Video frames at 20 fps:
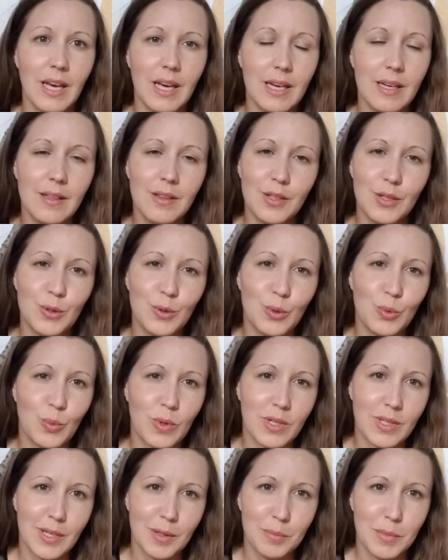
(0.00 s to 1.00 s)
Hello and
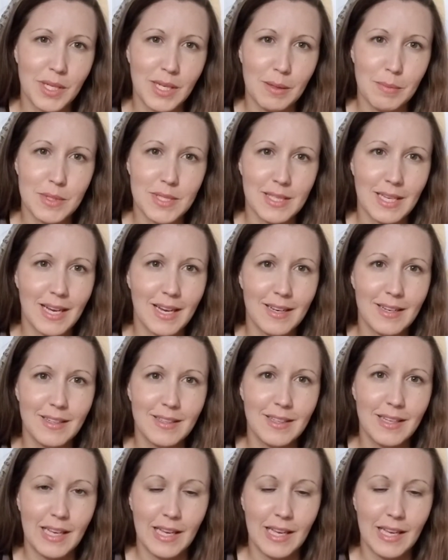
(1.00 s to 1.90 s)
welcome. My name is Kata,